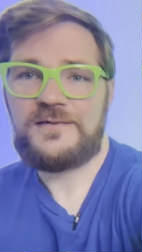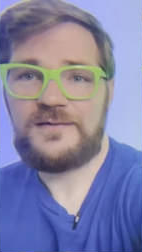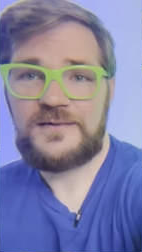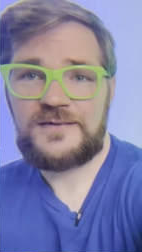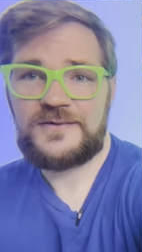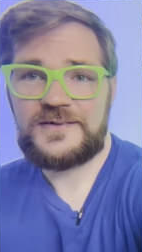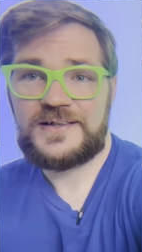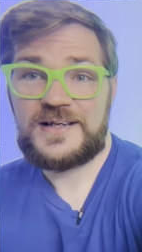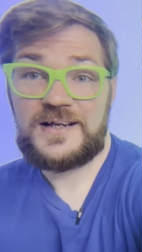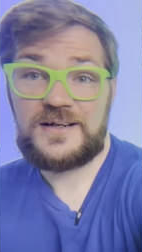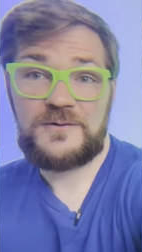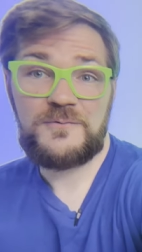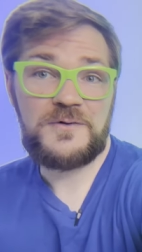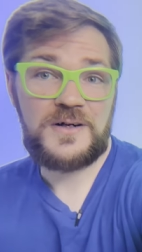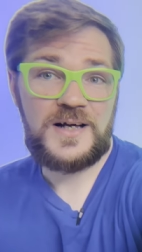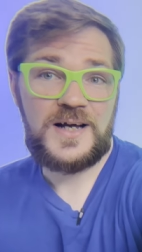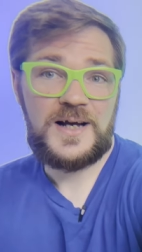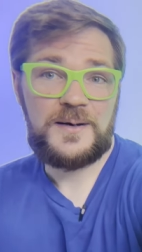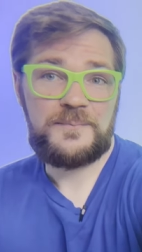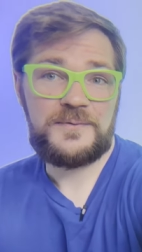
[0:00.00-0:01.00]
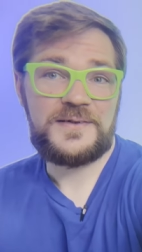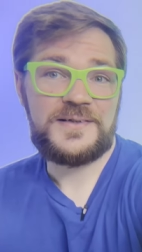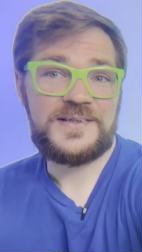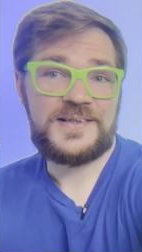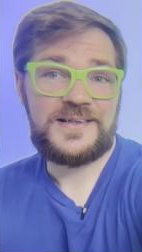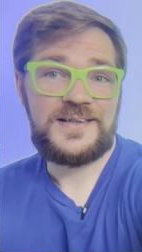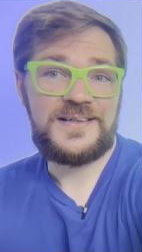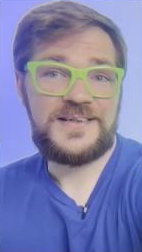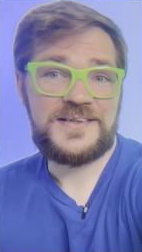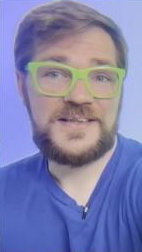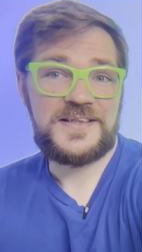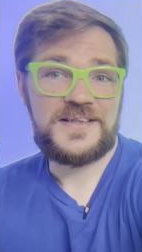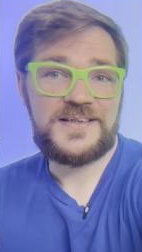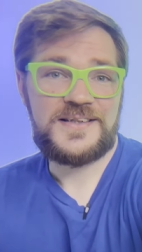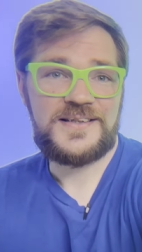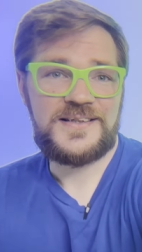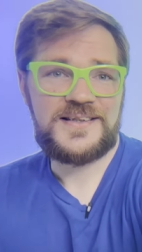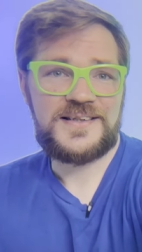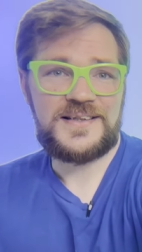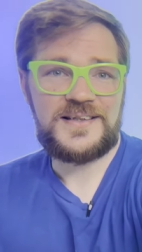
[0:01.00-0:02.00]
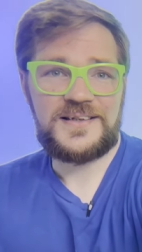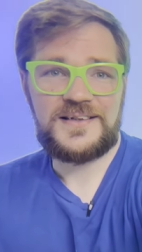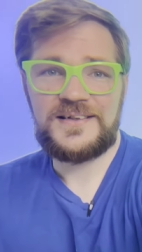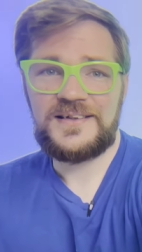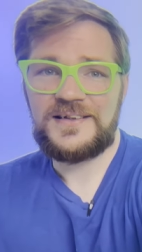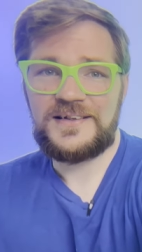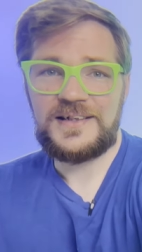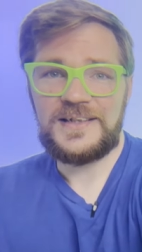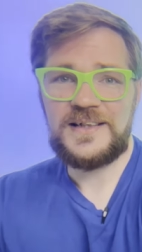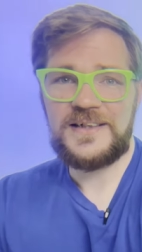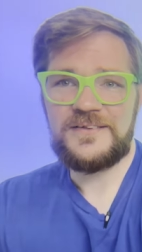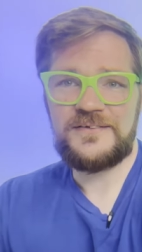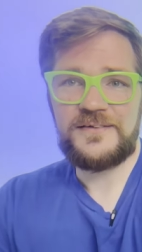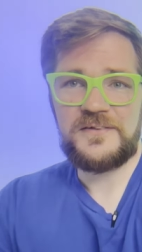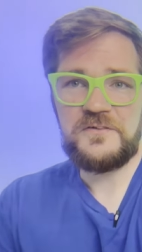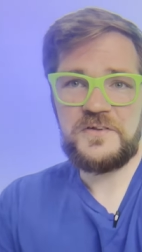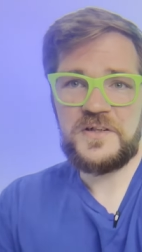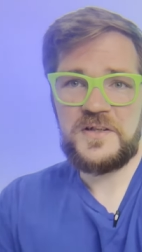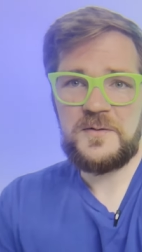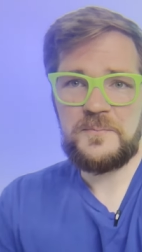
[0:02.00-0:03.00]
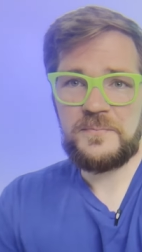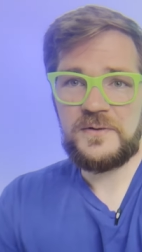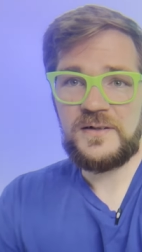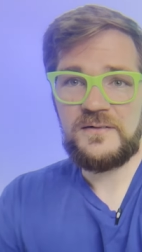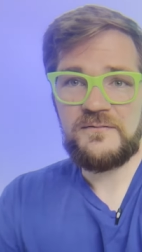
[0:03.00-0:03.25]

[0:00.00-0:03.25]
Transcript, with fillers: there's kind of what happens, and it takes it a second, and it clears up, and